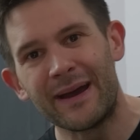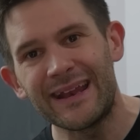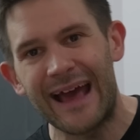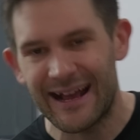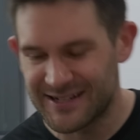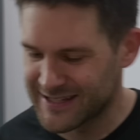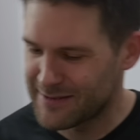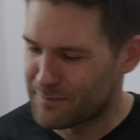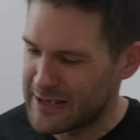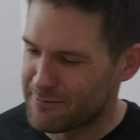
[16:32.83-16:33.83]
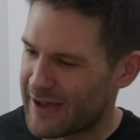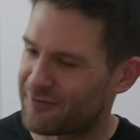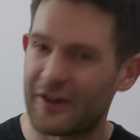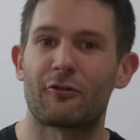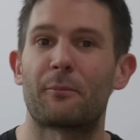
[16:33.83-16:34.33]
might actually be my
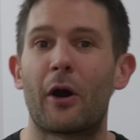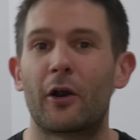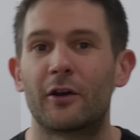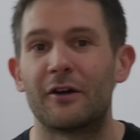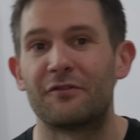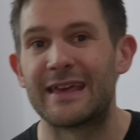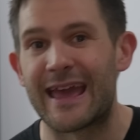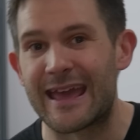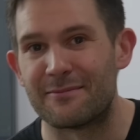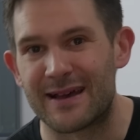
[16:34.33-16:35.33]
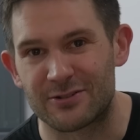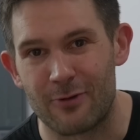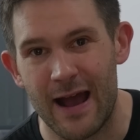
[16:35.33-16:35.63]
favorite part of the AMS